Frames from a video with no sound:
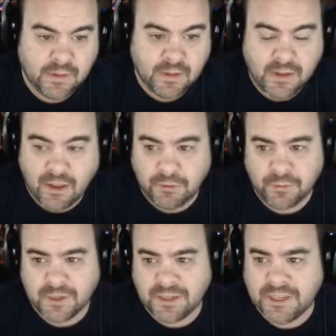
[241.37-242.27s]

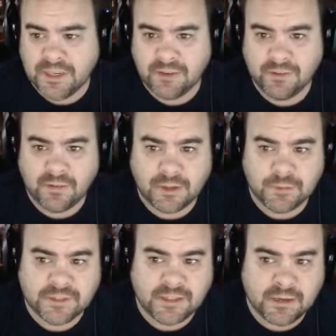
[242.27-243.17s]
Illinois, again, like we
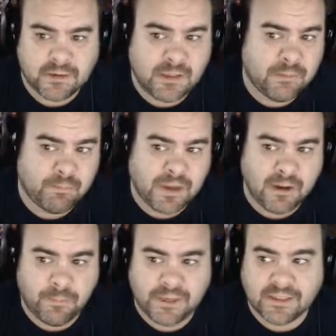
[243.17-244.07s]
said, they kind of
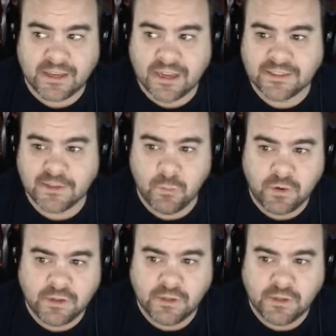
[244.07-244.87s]
pick the guys they want,